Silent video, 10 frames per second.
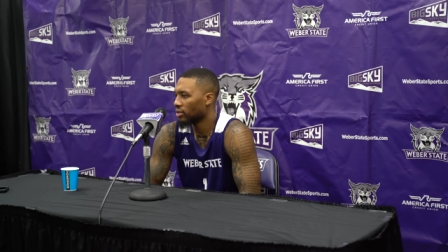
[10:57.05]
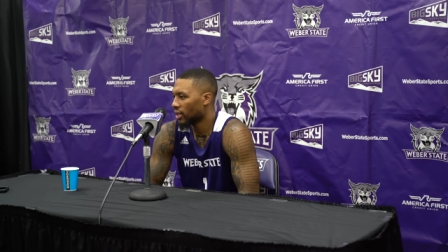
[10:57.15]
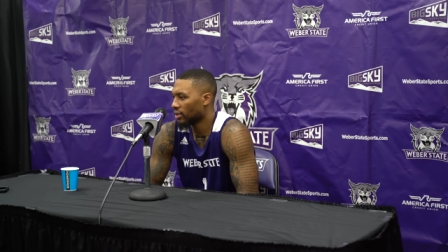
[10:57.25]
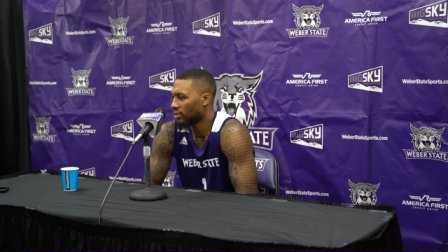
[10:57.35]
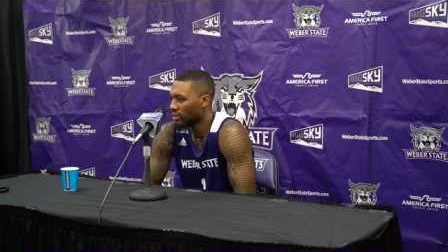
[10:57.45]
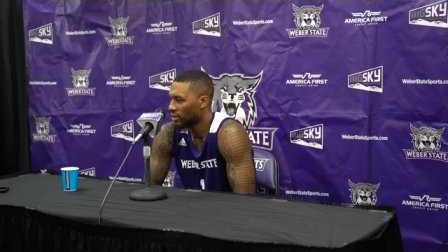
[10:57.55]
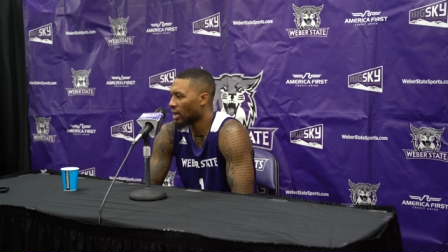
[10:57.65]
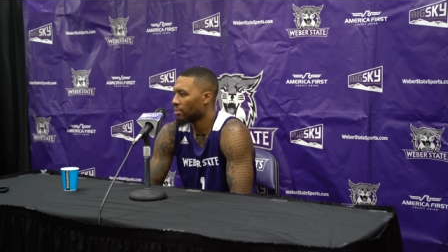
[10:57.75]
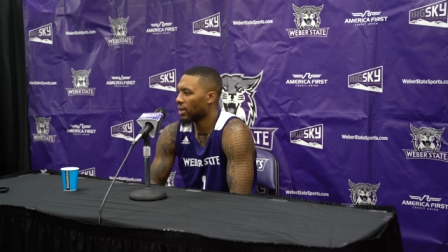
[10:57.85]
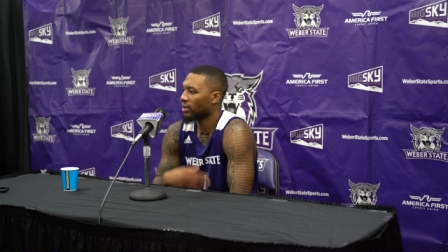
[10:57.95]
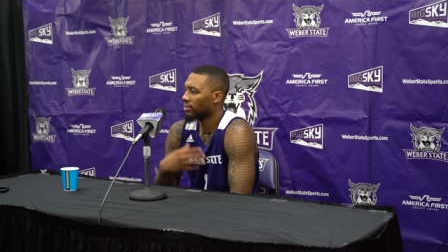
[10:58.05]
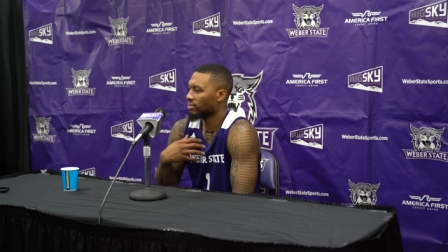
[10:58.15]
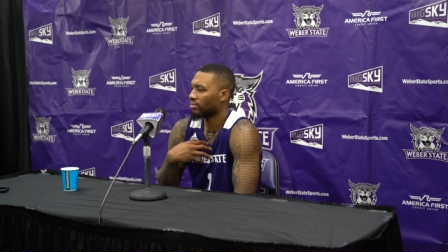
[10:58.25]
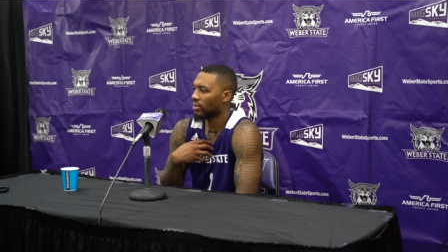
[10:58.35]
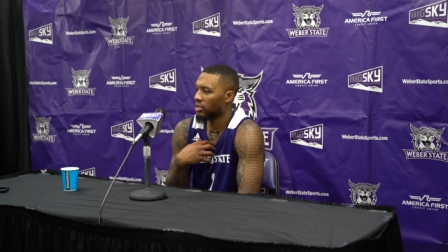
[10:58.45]
Like, it's not my
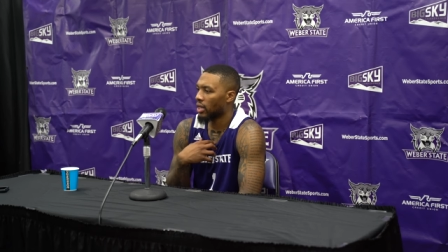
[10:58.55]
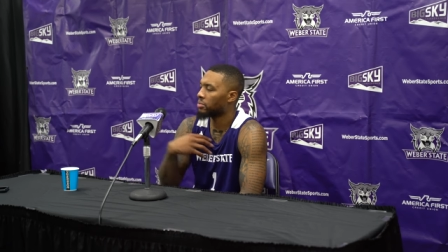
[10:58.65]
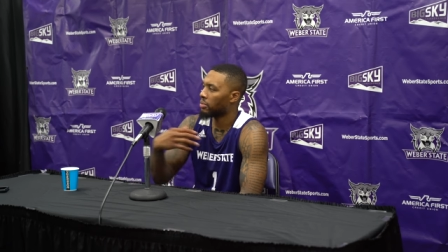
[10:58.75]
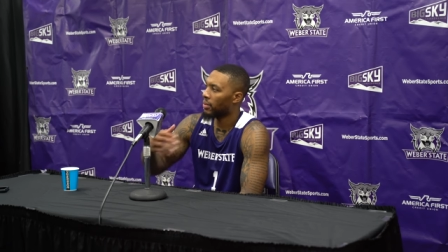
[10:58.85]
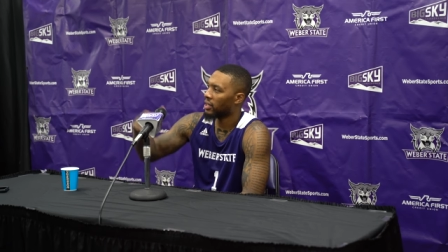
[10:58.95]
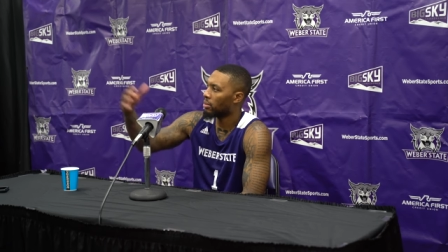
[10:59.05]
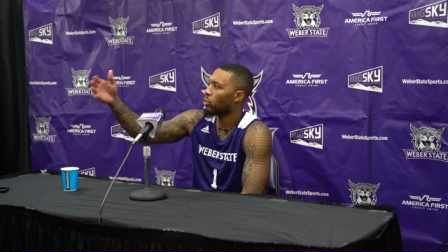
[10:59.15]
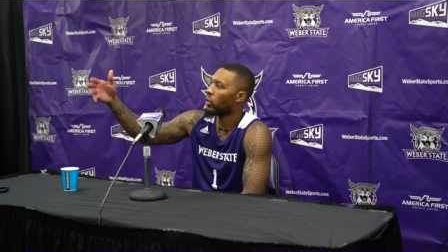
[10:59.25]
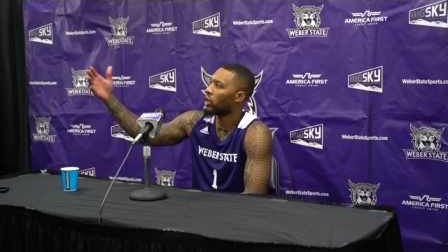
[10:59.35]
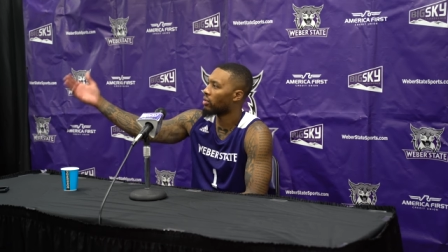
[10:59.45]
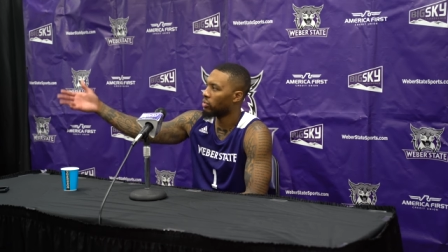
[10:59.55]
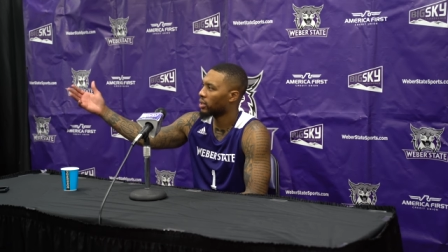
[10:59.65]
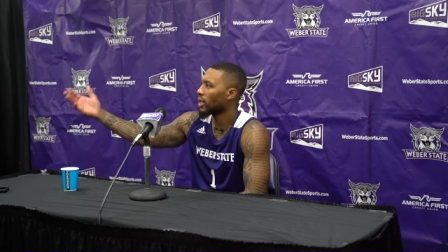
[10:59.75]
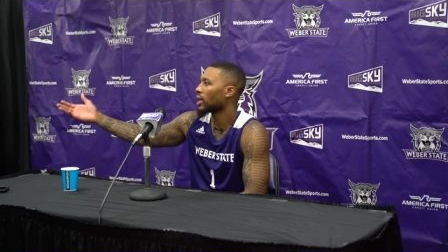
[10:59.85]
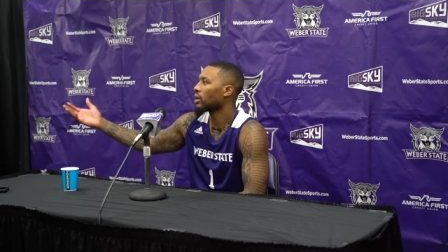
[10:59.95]
my job to make them aware of
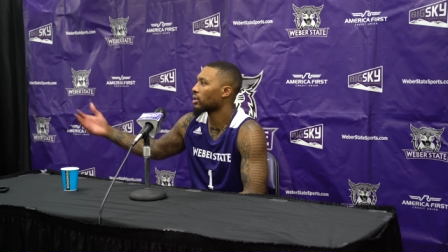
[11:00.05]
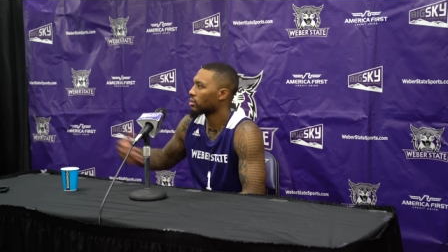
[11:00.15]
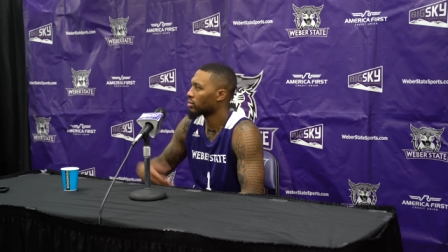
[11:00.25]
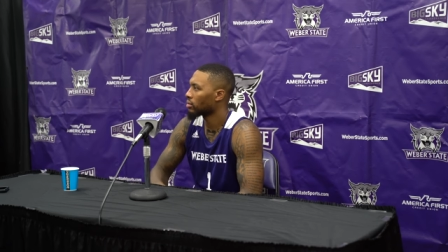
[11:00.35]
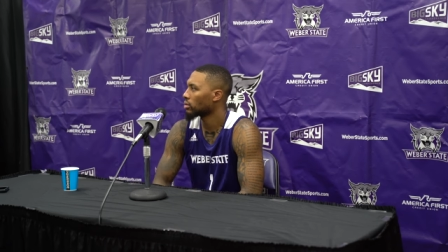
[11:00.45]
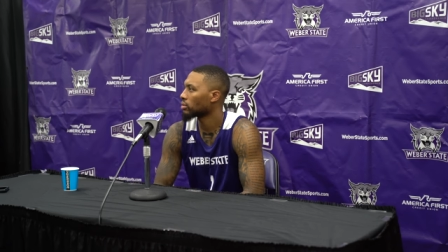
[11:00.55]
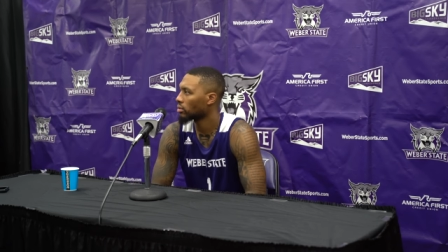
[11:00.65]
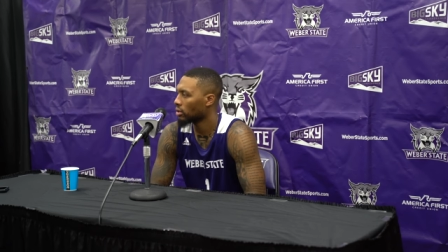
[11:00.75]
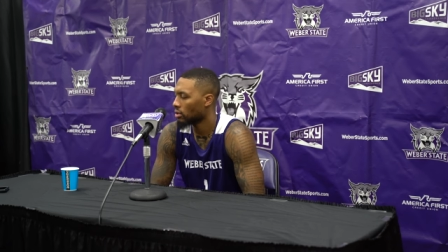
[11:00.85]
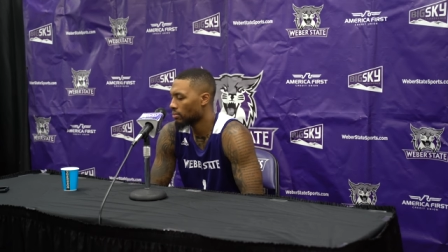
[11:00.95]
what that is. You know? So.